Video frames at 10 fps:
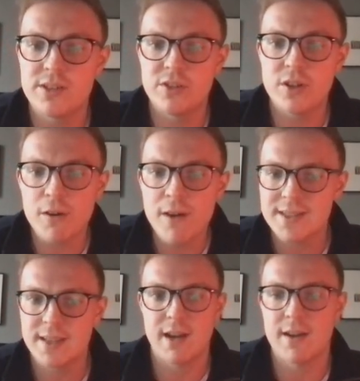
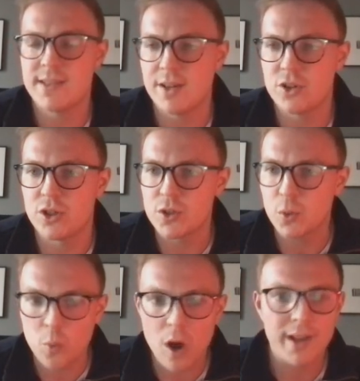directed their attention
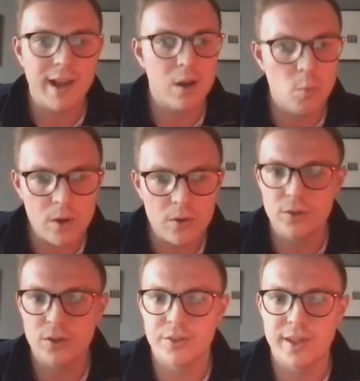to workout and wellness
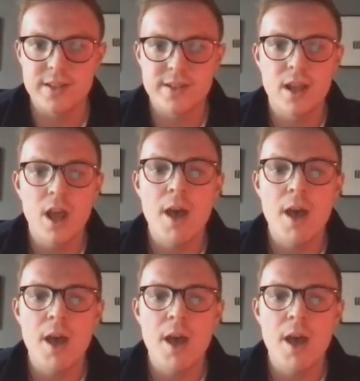content,